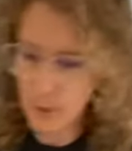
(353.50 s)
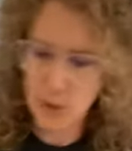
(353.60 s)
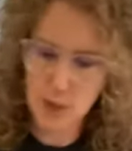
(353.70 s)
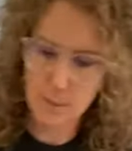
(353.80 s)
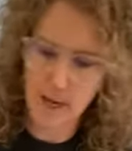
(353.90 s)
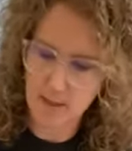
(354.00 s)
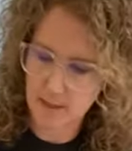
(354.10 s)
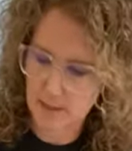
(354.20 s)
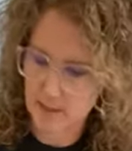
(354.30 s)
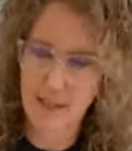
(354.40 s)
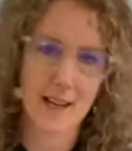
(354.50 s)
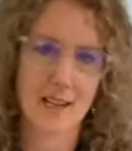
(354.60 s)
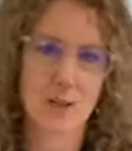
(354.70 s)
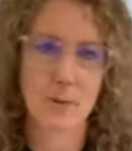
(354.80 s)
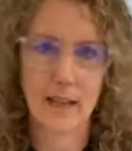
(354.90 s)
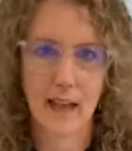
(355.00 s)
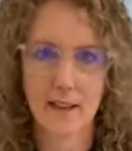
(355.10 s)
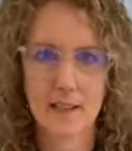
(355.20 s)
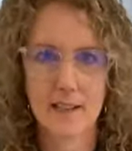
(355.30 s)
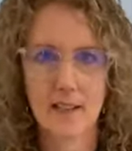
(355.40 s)
furniture paint. This is the color Regatta.
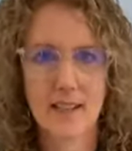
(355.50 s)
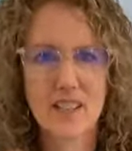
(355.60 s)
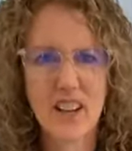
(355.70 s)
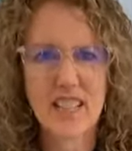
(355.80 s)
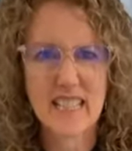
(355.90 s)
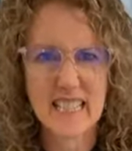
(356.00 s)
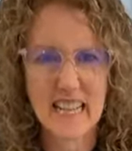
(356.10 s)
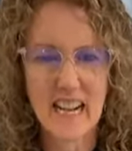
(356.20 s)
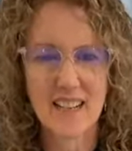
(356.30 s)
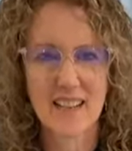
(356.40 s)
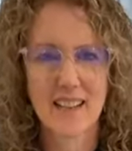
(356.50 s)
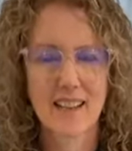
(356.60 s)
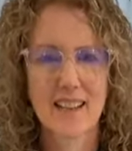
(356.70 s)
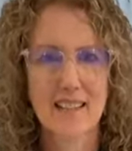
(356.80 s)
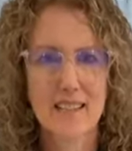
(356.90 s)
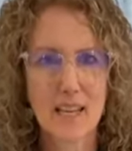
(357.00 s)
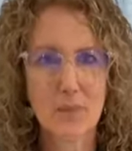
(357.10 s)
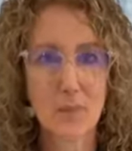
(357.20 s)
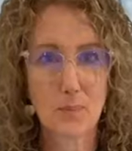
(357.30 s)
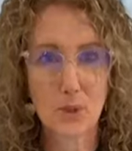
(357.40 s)
It's like a nice dark
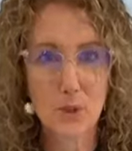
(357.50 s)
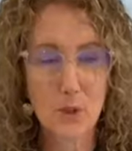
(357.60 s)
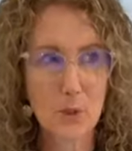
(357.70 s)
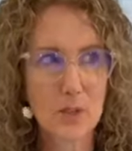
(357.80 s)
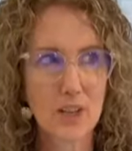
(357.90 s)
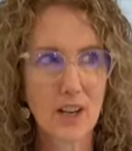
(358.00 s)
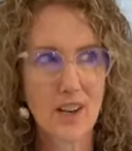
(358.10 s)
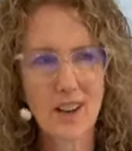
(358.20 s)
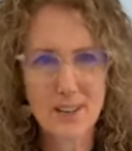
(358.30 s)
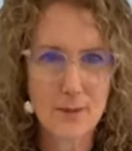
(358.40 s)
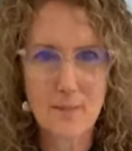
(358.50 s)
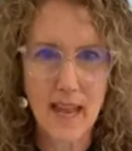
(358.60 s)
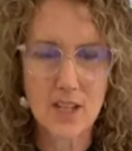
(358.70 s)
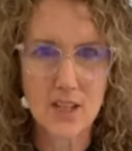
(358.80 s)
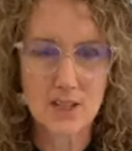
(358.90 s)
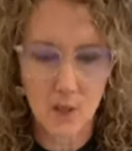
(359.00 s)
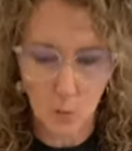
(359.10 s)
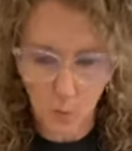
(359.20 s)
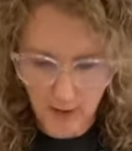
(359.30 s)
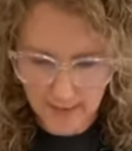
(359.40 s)
deep blue, which I kind of imagined a
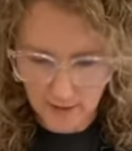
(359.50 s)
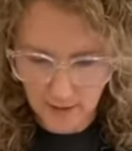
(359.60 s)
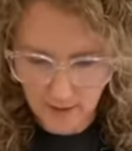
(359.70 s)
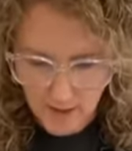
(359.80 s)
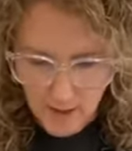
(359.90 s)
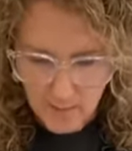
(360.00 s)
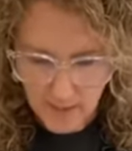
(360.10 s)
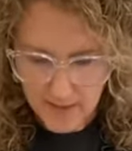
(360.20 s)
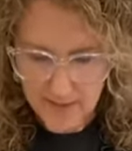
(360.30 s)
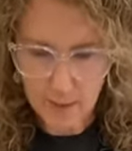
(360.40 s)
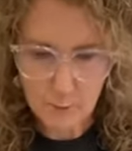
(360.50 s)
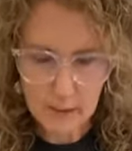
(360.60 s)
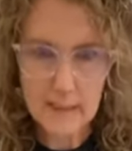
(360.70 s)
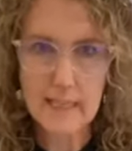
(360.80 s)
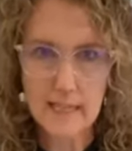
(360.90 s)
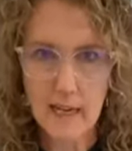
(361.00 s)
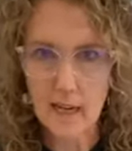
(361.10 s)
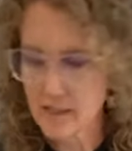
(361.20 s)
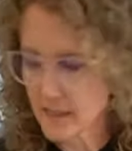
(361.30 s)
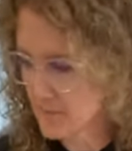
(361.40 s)
whale being that really
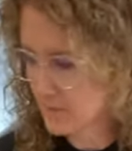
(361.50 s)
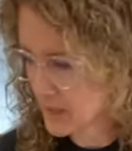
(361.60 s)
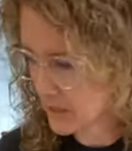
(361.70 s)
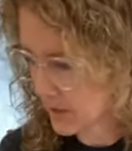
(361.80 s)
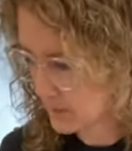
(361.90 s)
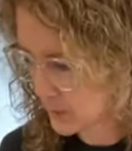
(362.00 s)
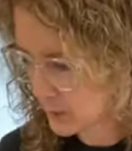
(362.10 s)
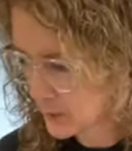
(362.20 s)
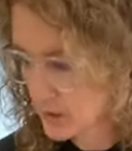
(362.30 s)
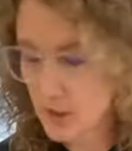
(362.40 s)
dark deep midnight blue. You